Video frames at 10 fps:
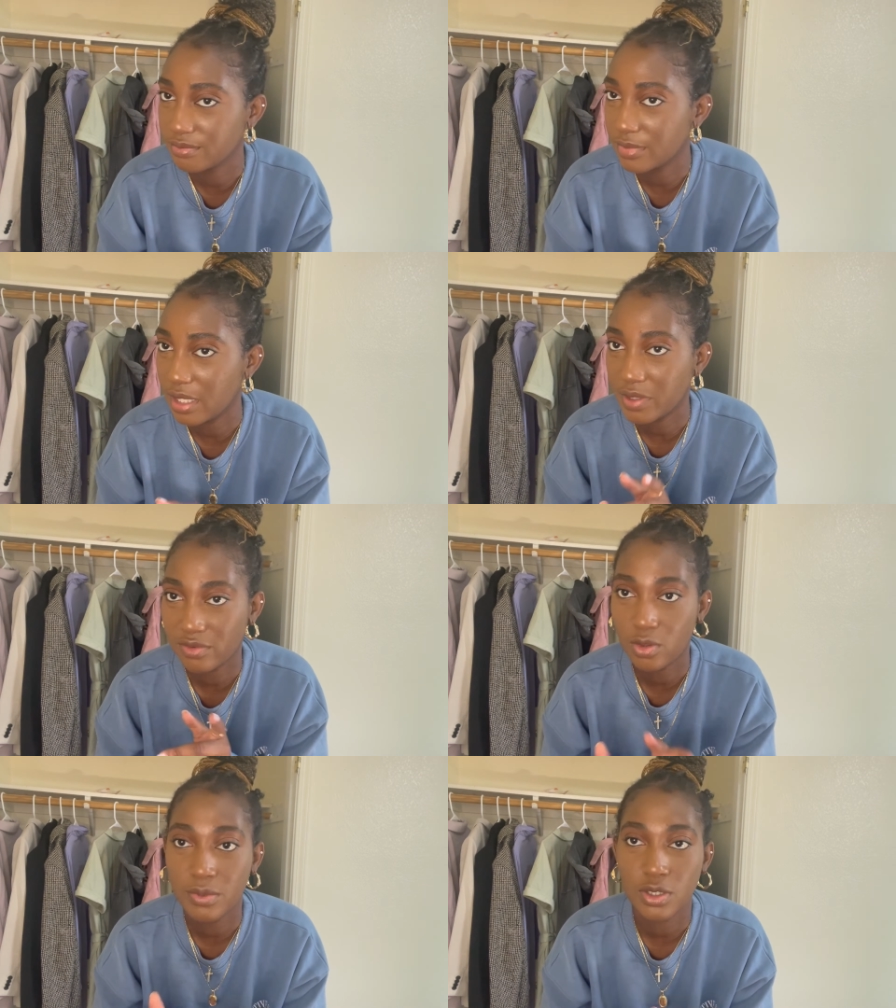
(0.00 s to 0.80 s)
I'm not
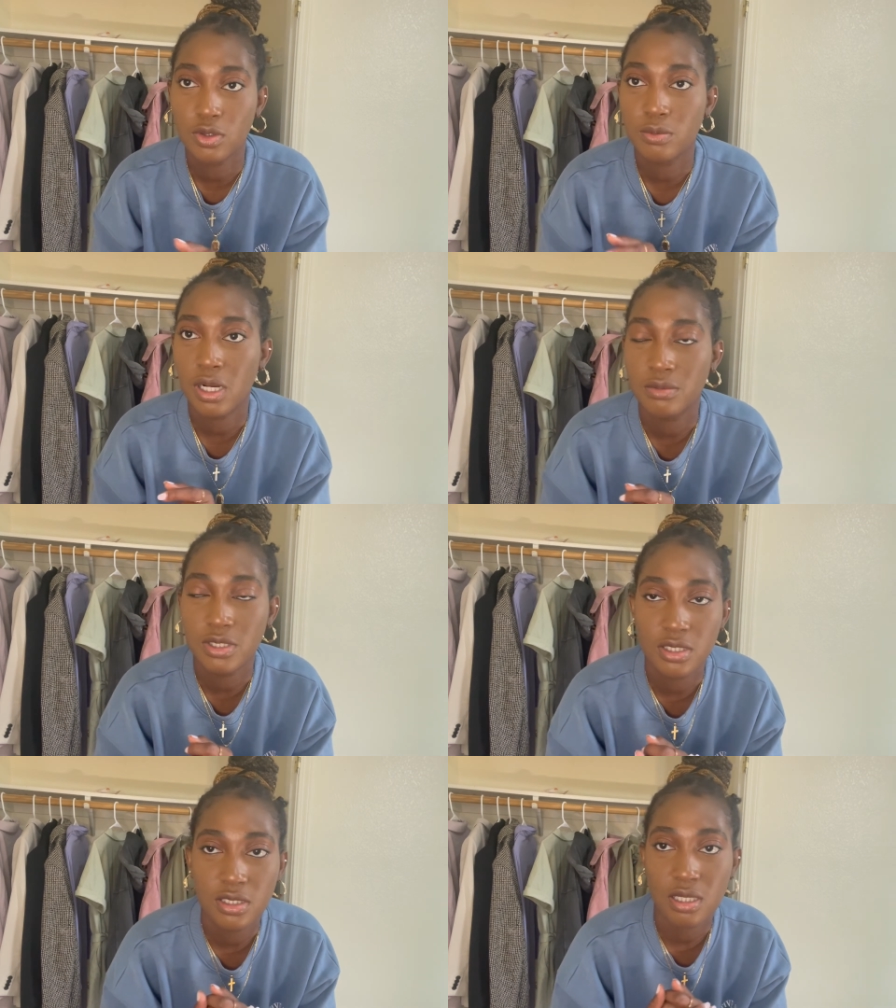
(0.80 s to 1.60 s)
even gonna make no
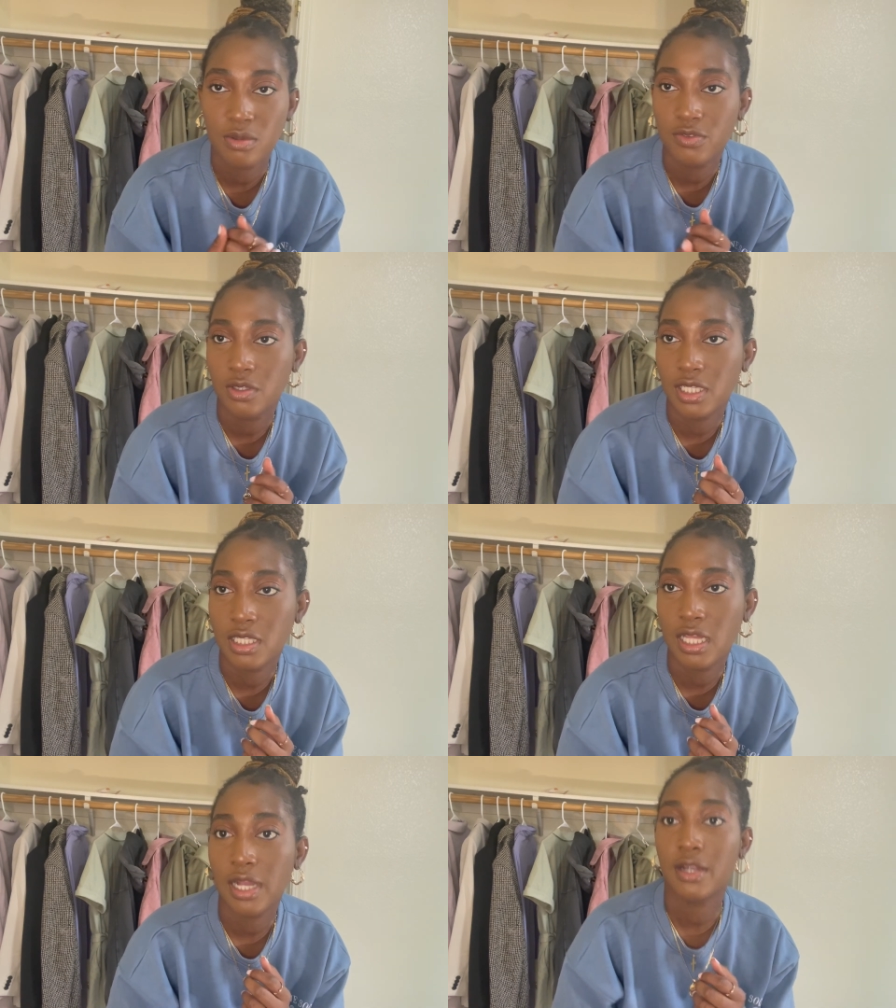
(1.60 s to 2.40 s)
promises. I'm gonna feel like a
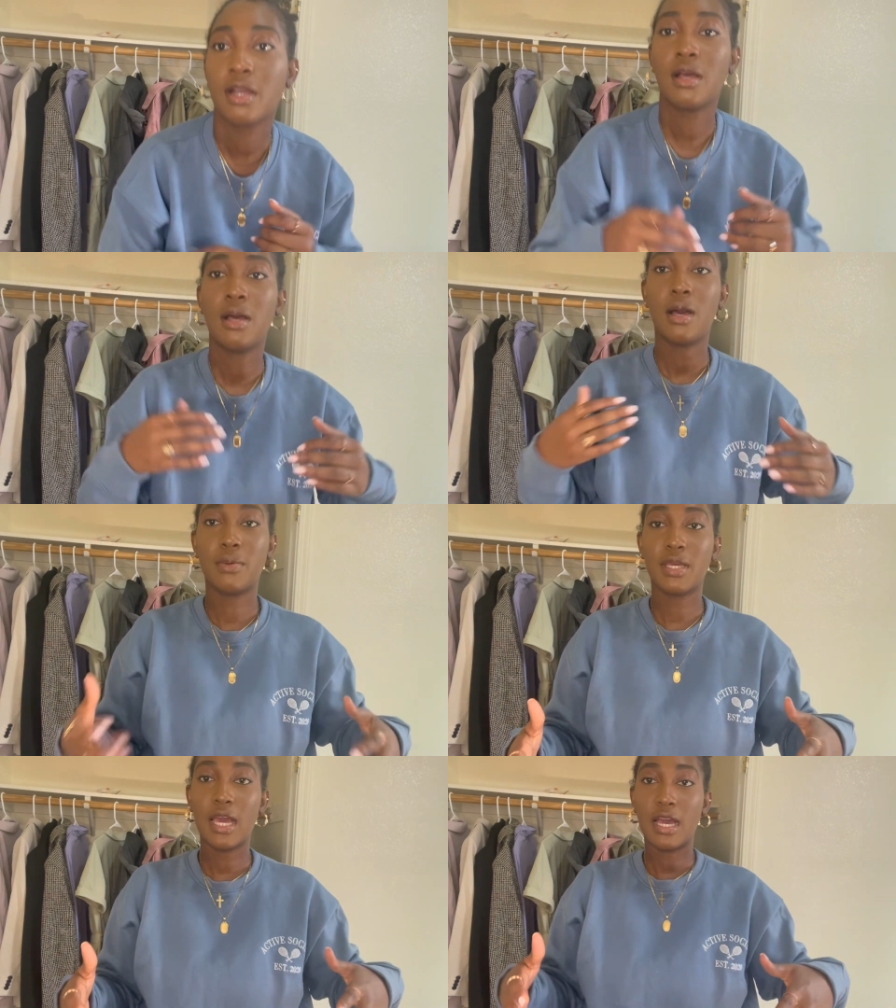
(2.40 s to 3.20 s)
liar.
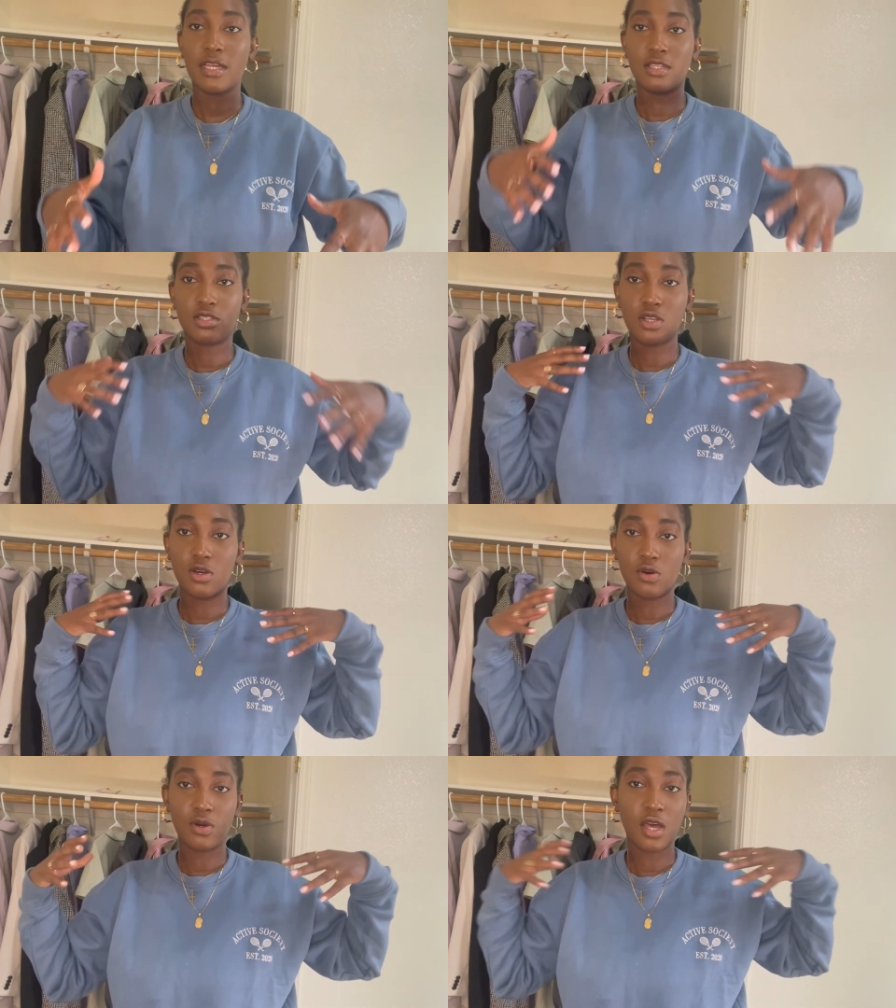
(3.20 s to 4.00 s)
But yeah,
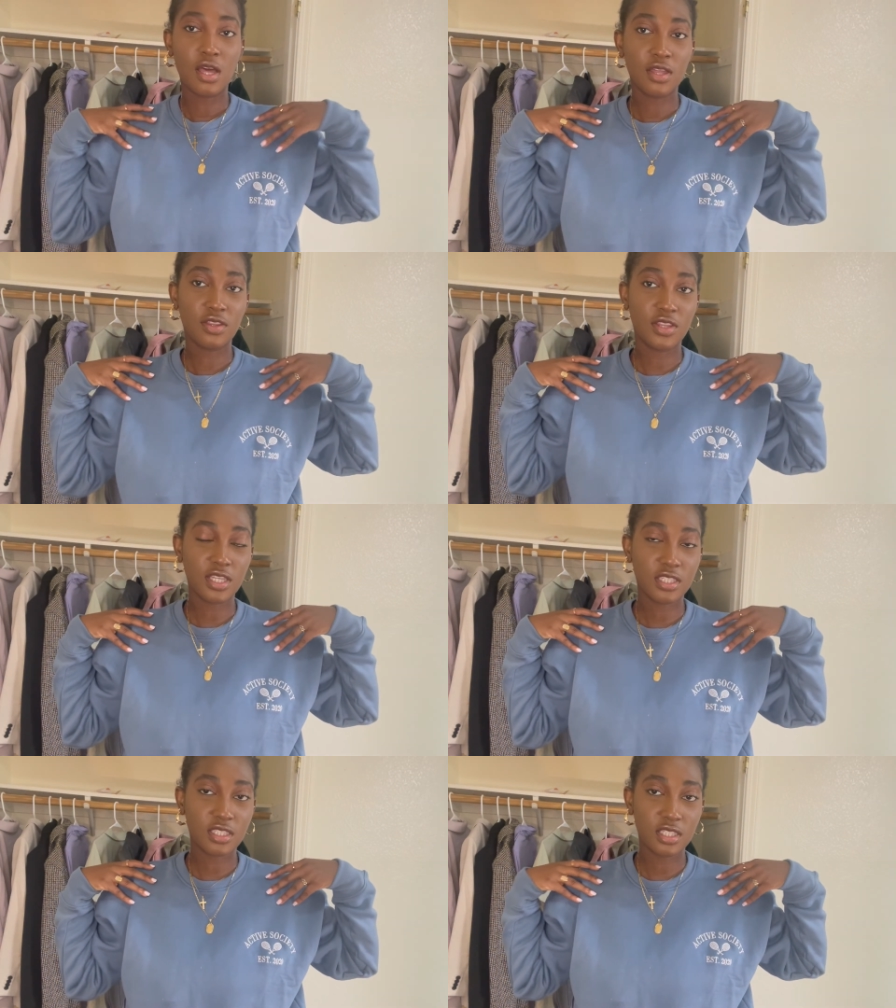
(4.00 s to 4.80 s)
so
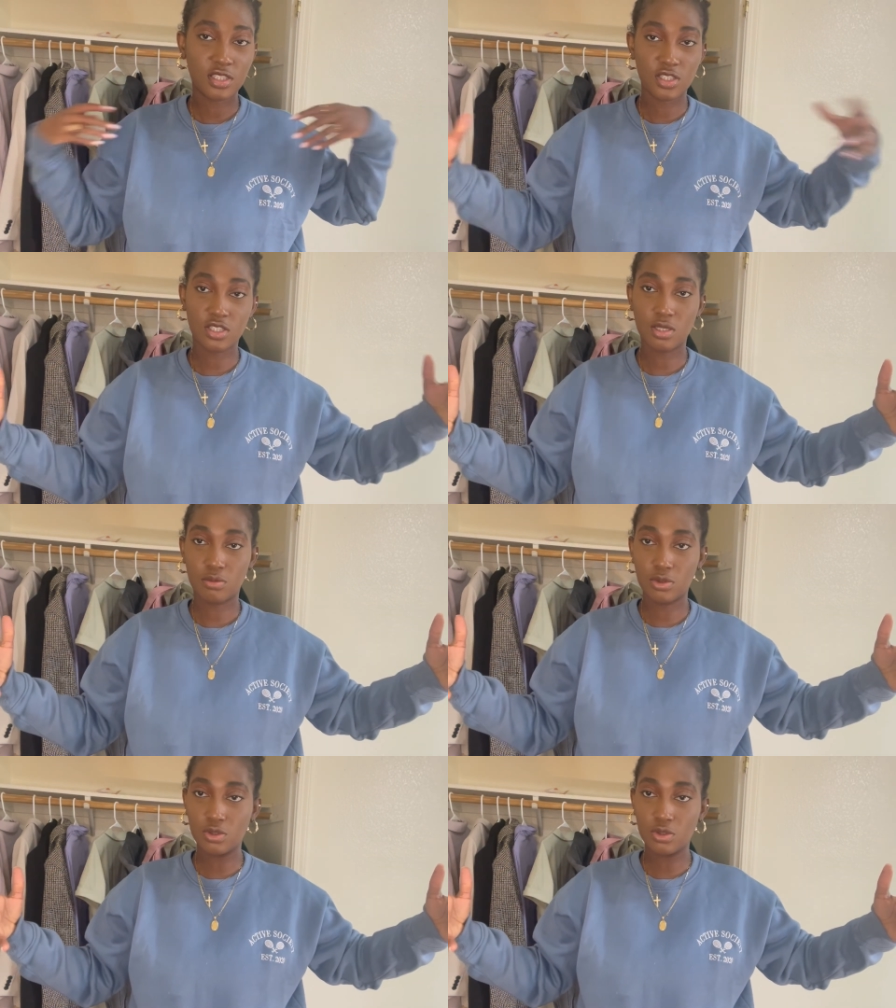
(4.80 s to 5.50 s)
this is just a blue